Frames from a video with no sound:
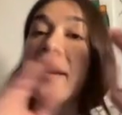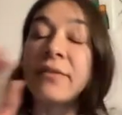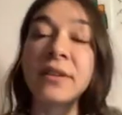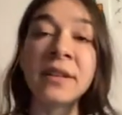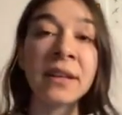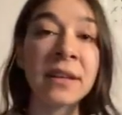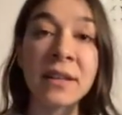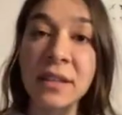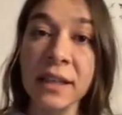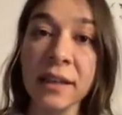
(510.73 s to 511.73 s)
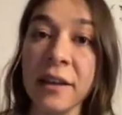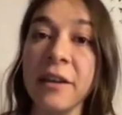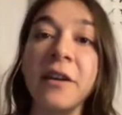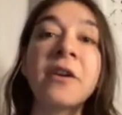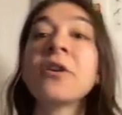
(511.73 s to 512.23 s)
everything is
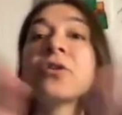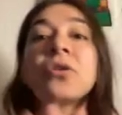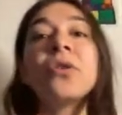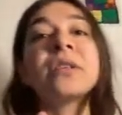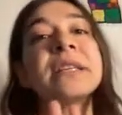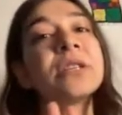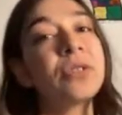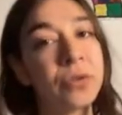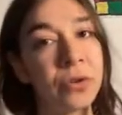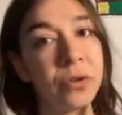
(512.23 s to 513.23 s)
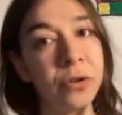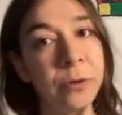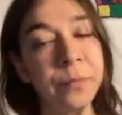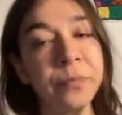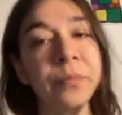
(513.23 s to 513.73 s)
clear, so it is
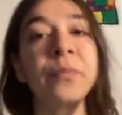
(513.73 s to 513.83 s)
true.